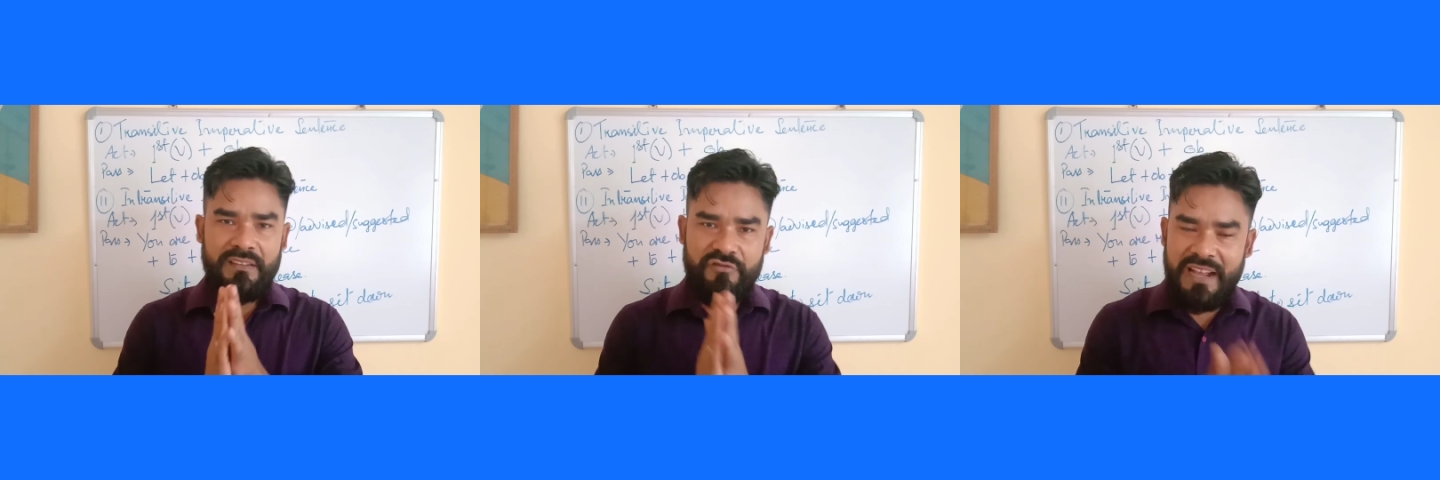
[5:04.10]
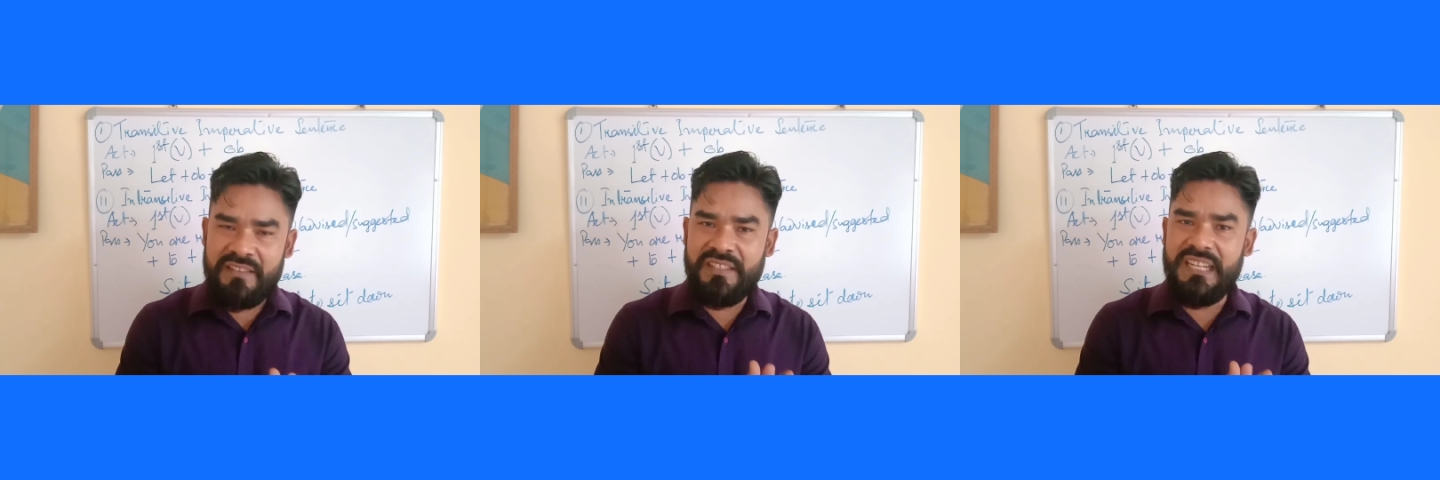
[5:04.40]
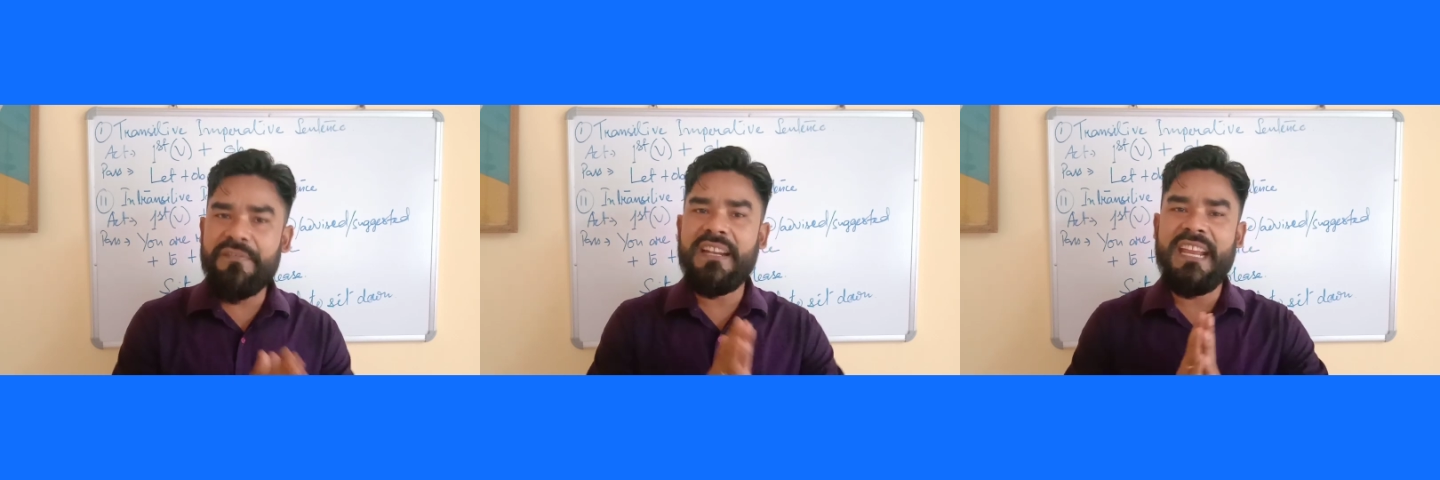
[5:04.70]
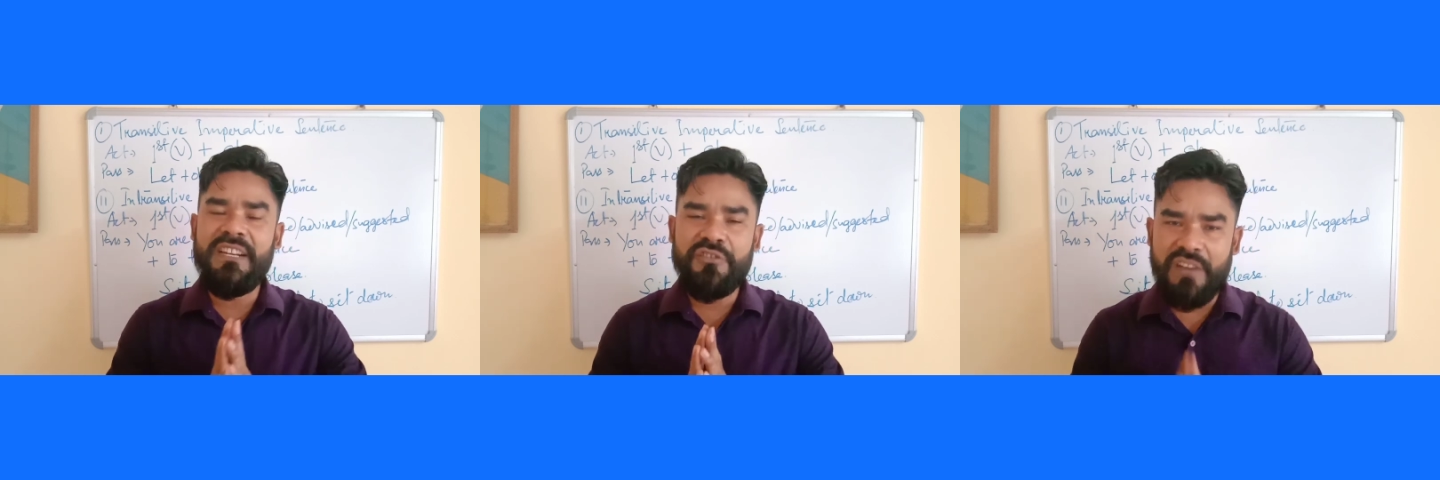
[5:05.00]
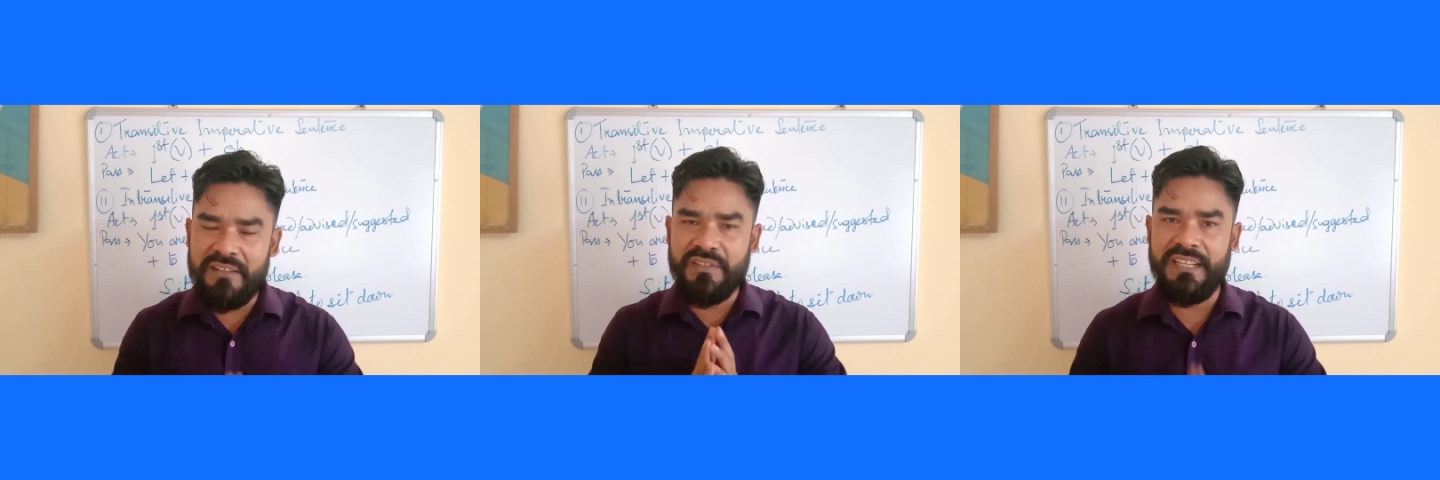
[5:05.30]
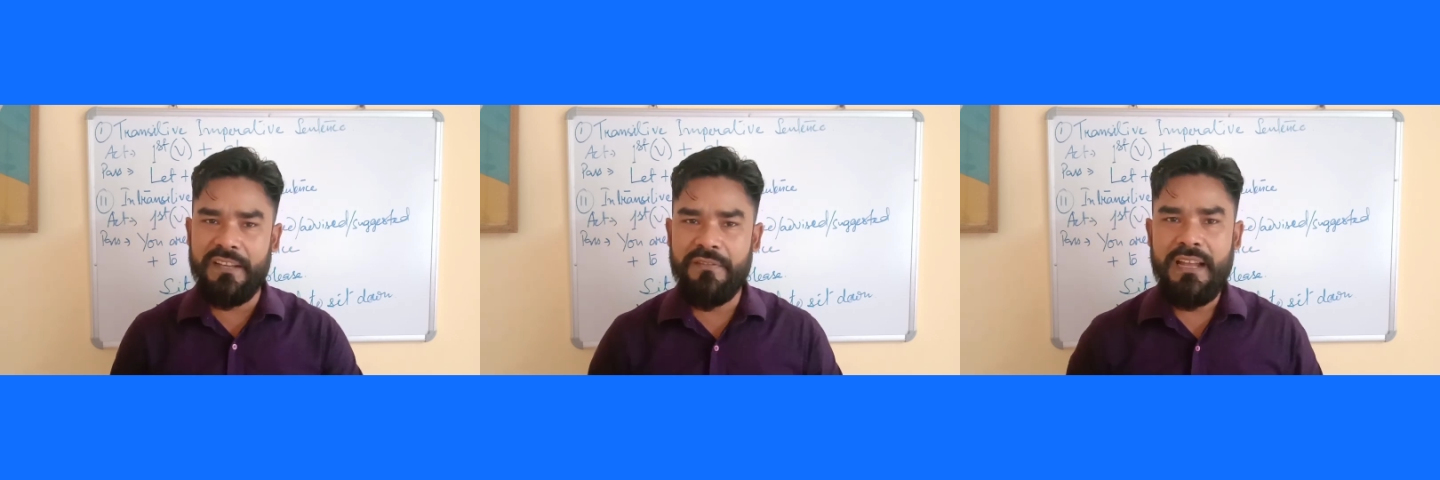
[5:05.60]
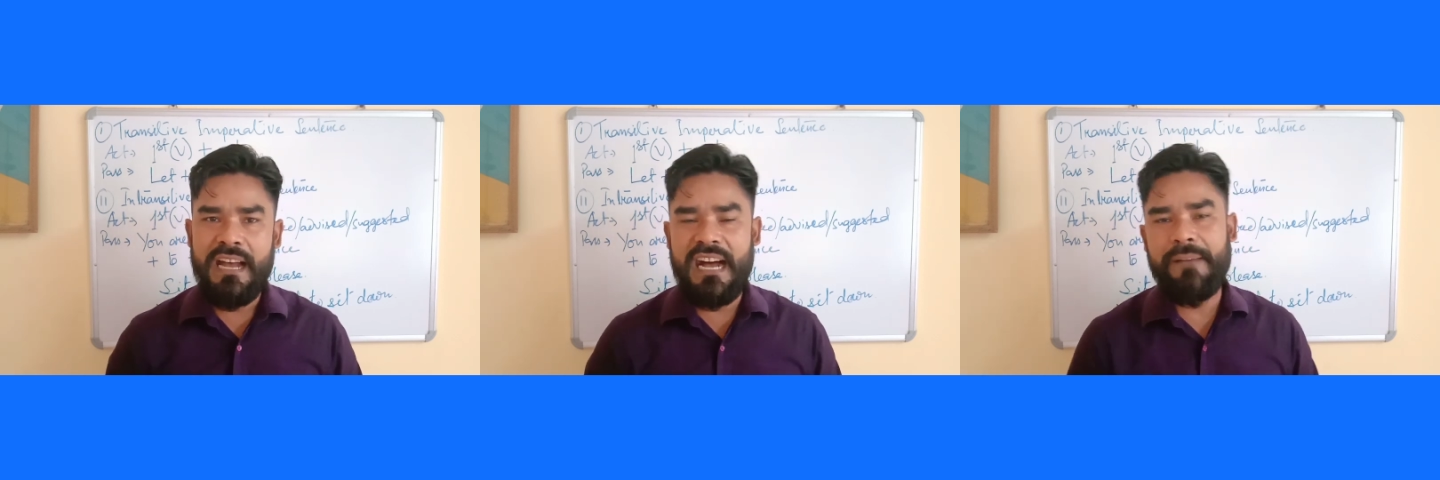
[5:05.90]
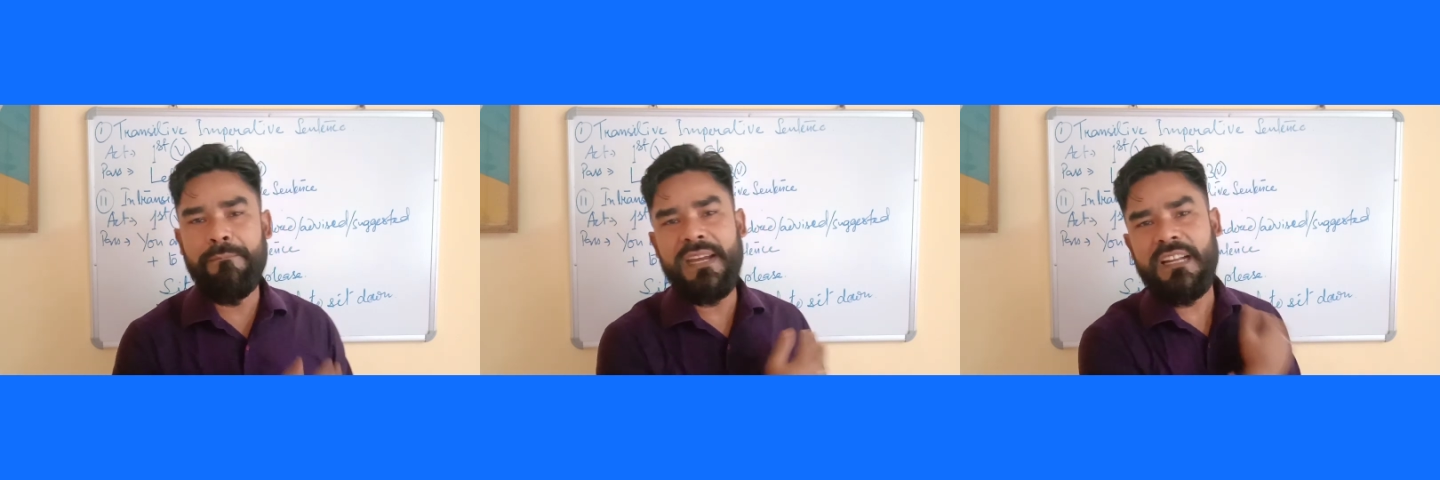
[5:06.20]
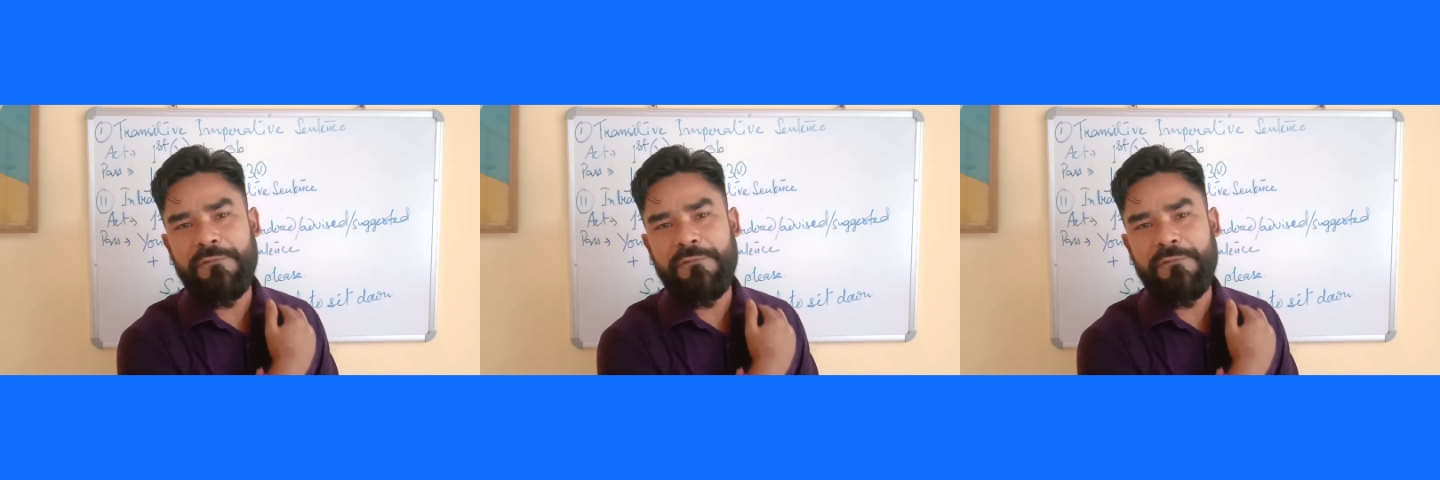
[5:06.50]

transitive and intransitive. I have made a